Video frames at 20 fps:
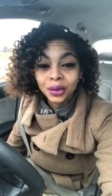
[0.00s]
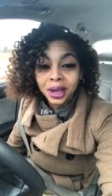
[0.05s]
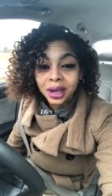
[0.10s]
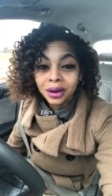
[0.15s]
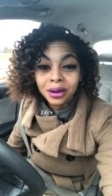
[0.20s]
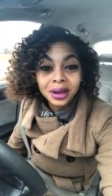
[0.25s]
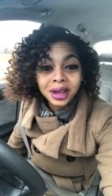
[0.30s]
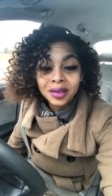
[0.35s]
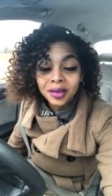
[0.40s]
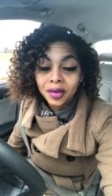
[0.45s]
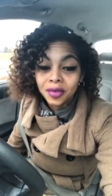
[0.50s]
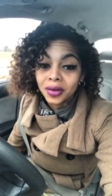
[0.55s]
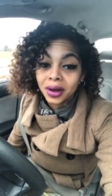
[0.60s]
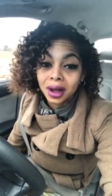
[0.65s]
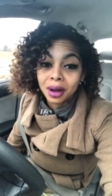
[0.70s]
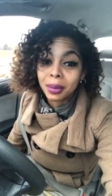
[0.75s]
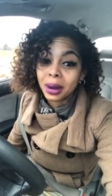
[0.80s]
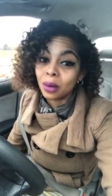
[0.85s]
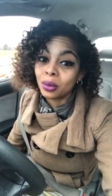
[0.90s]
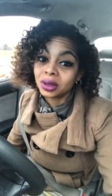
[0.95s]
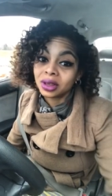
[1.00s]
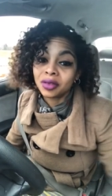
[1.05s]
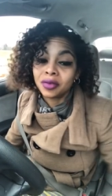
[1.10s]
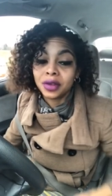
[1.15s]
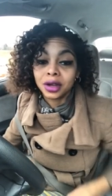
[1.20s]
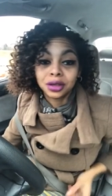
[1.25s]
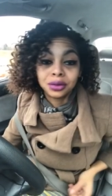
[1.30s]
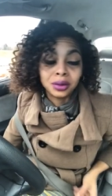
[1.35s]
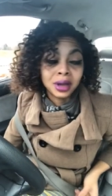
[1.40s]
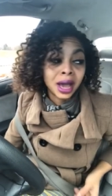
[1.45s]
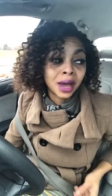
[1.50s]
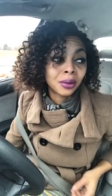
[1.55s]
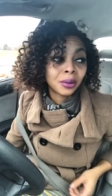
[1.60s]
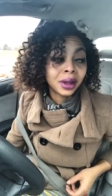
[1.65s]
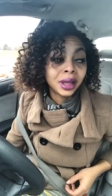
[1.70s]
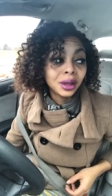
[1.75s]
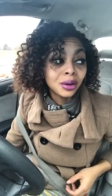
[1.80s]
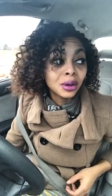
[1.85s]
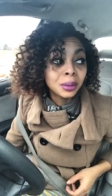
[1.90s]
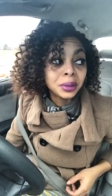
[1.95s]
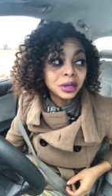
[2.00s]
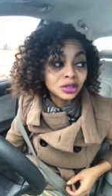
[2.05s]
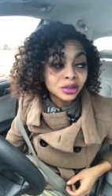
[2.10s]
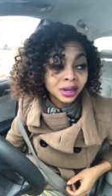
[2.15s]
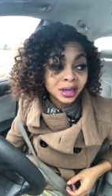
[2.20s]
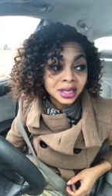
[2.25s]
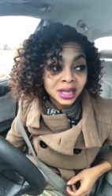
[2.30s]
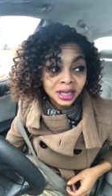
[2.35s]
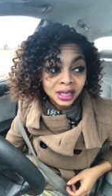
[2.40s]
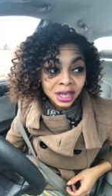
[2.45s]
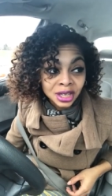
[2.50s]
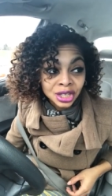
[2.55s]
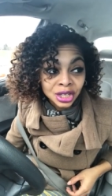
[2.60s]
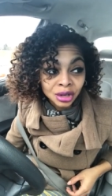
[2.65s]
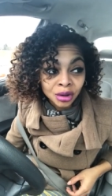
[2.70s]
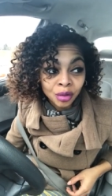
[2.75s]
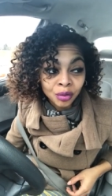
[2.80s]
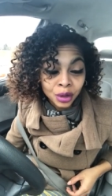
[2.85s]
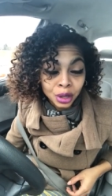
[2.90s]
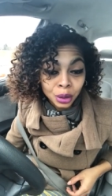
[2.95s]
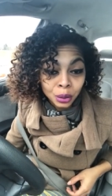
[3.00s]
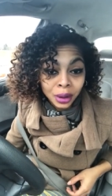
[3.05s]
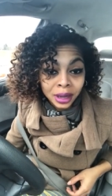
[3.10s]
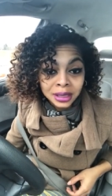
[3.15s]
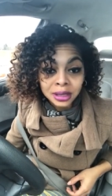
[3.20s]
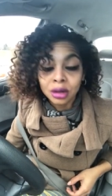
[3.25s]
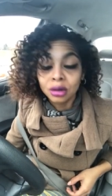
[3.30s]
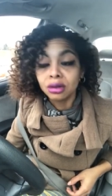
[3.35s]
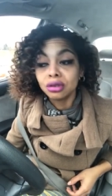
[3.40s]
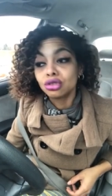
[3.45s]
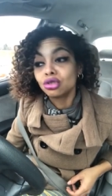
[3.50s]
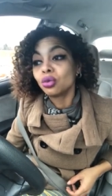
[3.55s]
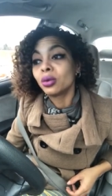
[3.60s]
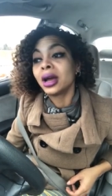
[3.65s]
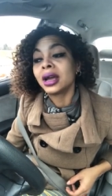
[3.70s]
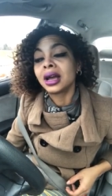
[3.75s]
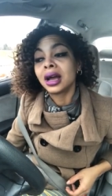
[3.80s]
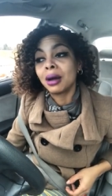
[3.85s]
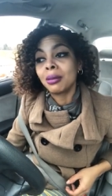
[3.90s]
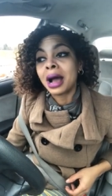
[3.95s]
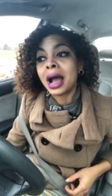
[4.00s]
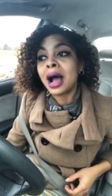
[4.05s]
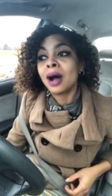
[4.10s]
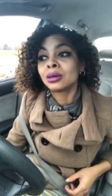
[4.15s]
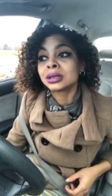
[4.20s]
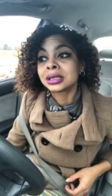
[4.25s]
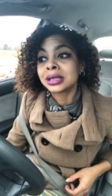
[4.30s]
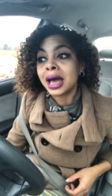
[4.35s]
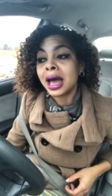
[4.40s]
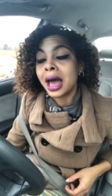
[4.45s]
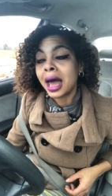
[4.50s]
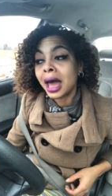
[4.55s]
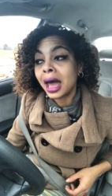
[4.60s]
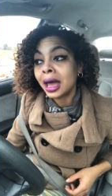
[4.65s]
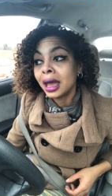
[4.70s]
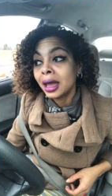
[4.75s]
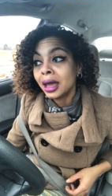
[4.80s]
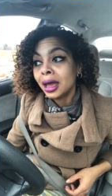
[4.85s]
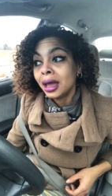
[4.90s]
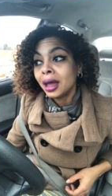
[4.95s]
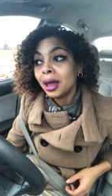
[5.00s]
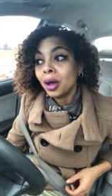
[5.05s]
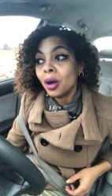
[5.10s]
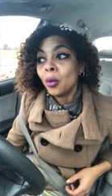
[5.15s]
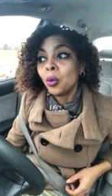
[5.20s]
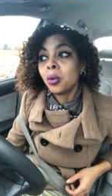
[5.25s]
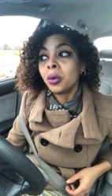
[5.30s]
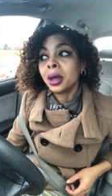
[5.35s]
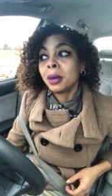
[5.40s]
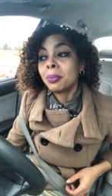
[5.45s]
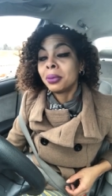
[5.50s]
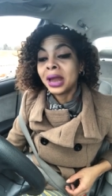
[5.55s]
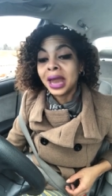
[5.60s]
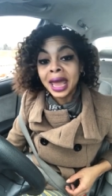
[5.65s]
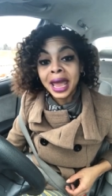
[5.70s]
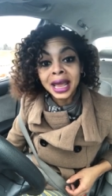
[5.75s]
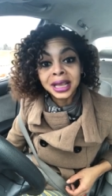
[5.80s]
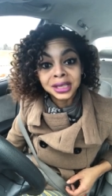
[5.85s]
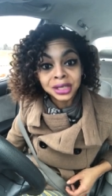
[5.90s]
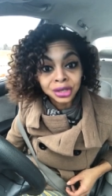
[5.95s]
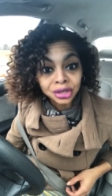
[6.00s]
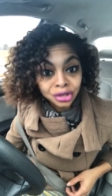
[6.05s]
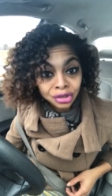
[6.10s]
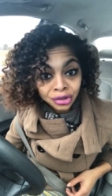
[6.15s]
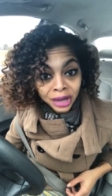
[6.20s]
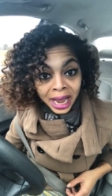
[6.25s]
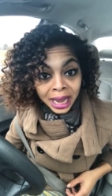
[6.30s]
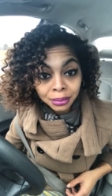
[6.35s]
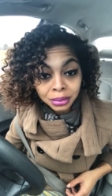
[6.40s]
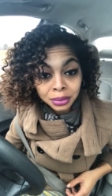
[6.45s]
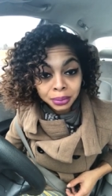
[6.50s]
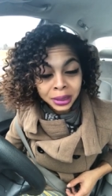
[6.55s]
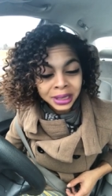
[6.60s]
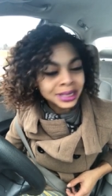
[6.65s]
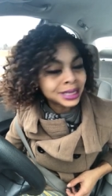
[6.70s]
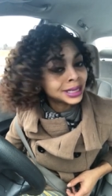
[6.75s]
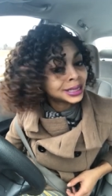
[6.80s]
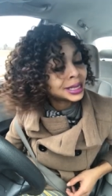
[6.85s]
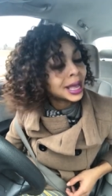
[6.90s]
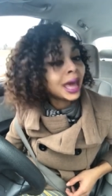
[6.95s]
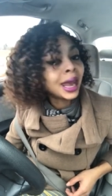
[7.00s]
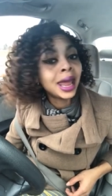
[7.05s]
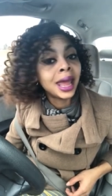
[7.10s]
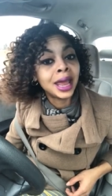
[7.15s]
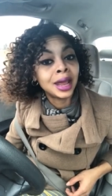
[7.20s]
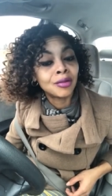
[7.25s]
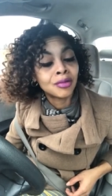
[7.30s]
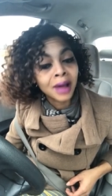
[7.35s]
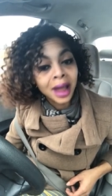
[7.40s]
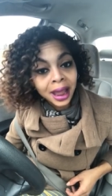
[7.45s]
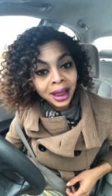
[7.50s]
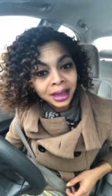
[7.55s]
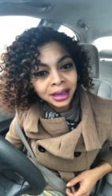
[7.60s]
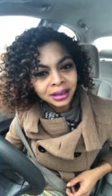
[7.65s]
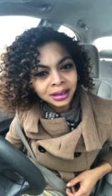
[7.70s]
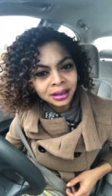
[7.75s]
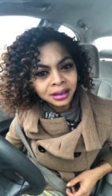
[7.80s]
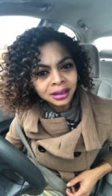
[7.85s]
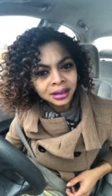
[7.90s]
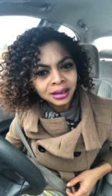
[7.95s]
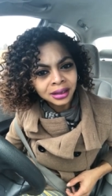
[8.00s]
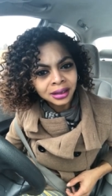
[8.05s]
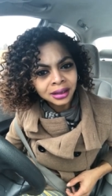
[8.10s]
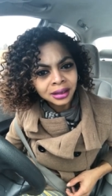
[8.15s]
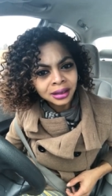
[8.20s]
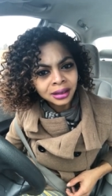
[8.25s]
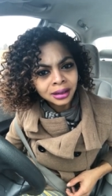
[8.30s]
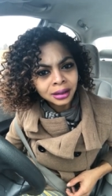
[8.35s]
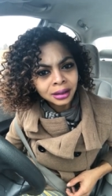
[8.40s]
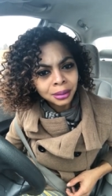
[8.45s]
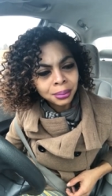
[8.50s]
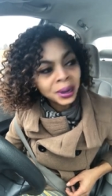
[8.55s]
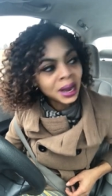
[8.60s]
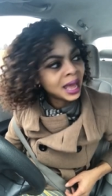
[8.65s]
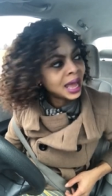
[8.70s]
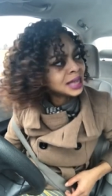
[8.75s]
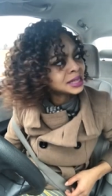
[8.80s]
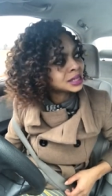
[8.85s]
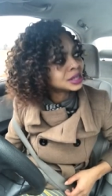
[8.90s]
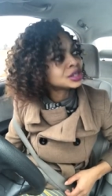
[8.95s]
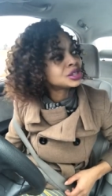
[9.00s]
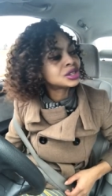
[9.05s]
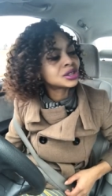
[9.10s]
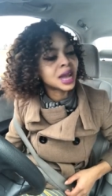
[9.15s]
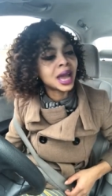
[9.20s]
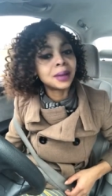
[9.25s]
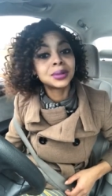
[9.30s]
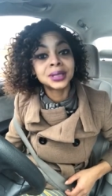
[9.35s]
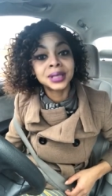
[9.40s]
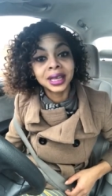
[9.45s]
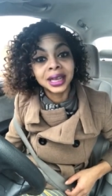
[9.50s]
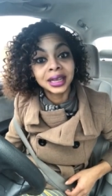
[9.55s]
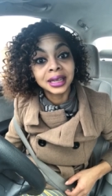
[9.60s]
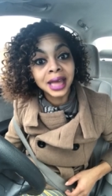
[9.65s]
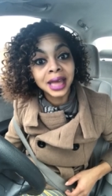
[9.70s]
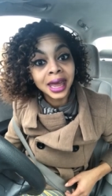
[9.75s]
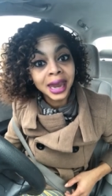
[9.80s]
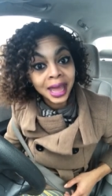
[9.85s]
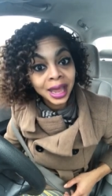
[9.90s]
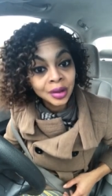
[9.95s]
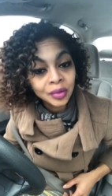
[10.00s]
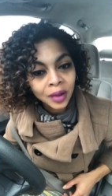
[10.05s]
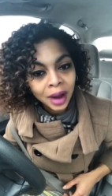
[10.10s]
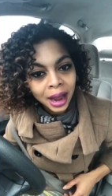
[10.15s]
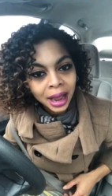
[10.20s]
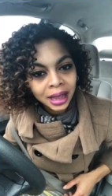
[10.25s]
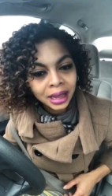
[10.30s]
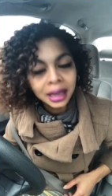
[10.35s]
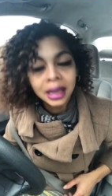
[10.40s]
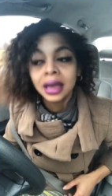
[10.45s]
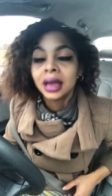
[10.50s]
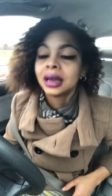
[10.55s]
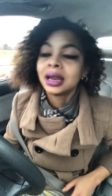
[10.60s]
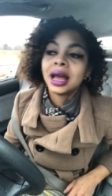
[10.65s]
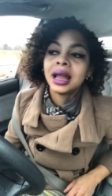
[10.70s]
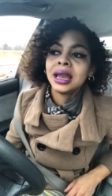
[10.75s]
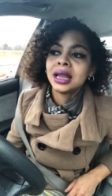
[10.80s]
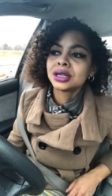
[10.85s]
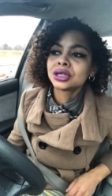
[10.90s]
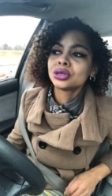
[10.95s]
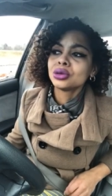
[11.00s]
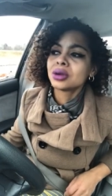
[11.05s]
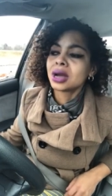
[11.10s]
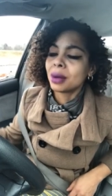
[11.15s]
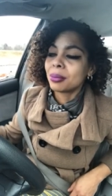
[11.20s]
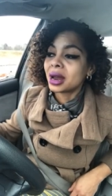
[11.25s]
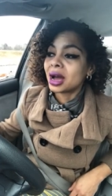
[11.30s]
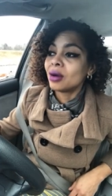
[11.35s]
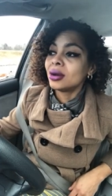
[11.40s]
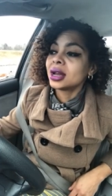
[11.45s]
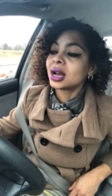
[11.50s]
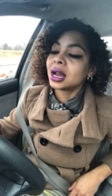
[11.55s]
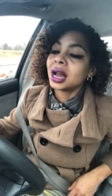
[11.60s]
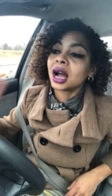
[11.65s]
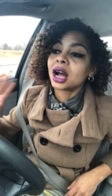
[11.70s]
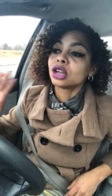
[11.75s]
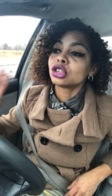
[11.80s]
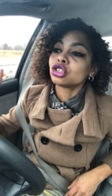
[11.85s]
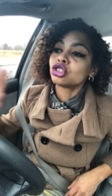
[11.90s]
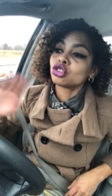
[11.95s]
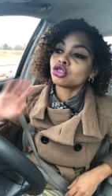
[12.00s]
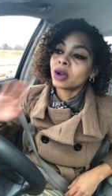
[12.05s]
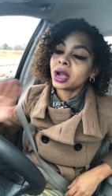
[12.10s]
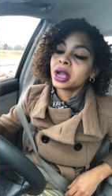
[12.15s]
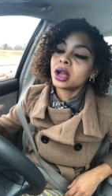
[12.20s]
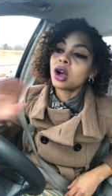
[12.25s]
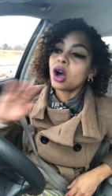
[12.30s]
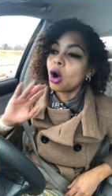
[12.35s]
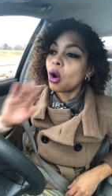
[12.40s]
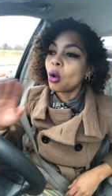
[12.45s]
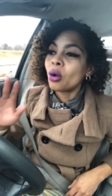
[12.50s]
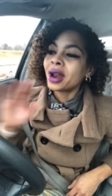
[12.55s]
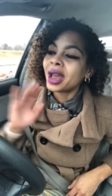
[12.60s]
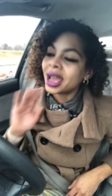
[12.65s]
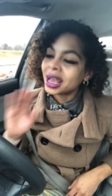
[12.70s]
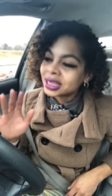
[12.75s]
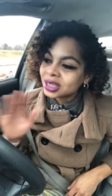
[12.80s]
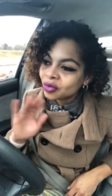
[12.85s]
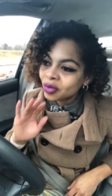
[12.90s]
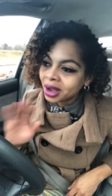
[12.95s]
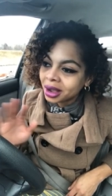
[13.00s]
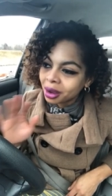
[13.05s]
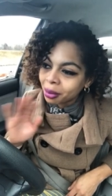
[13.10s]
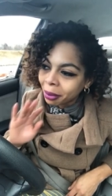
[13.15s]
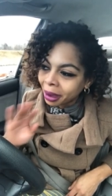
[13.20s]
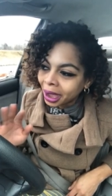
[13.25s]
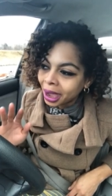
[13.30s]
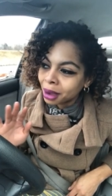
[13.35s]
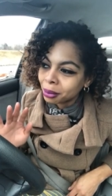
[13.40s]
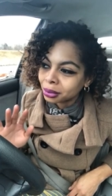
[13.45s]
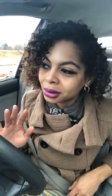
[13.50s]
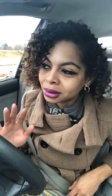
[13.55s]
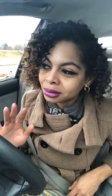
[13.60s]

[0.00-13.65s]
He don't give a fuck about what the fuck you got on. He gonna be trying to take this shit off anyway. As long as you ain't coming outside with plaids and stripes, bitch, cause that ain't right. Plaids and stripes, nigga, that ain't right. Now unless you coming out looking like a straight cold ass fucking Miami.